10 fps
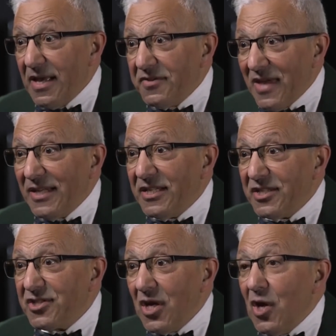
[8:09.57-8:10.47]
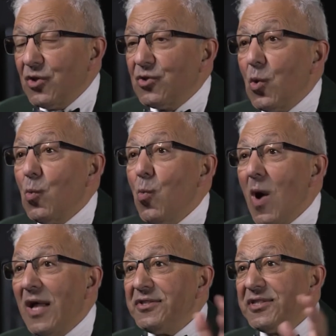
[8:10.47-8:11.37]
That is, to
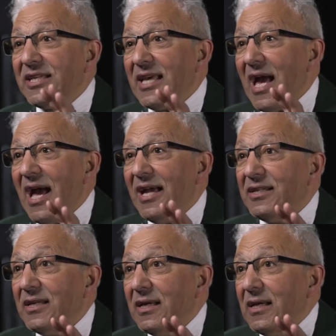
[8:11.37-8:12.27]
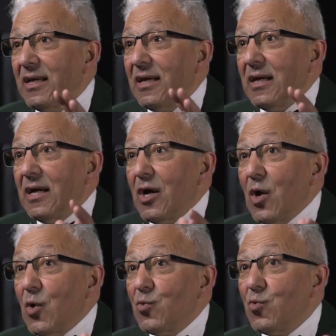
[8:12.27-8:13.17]
once again
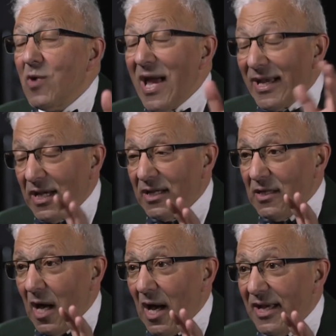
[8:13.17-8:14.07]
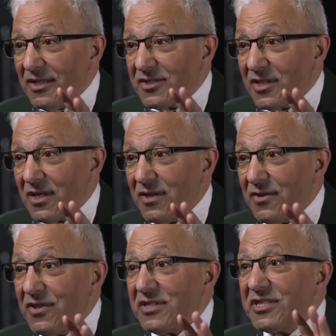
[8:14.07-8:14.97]
recognize
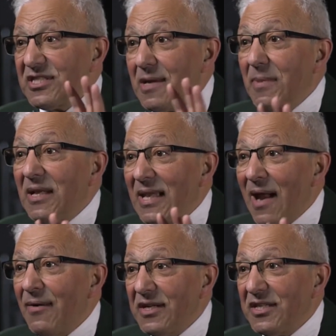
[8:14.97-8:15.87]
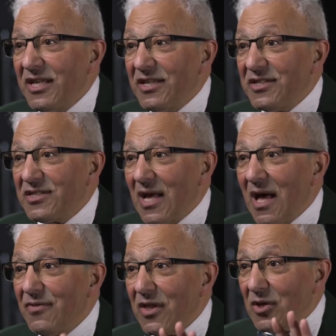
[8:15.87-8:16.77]
the similarities
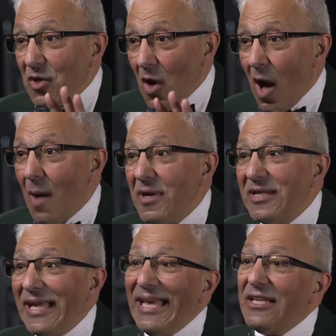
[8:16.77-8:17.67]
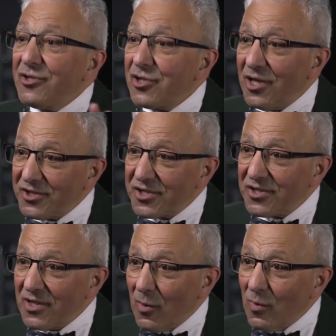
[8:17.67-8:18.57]
and the common interests
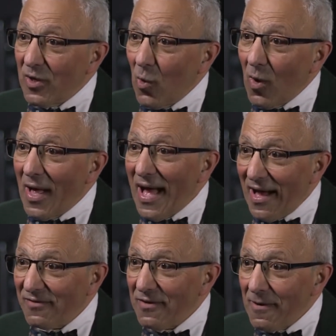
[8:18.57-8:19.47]
that we all have.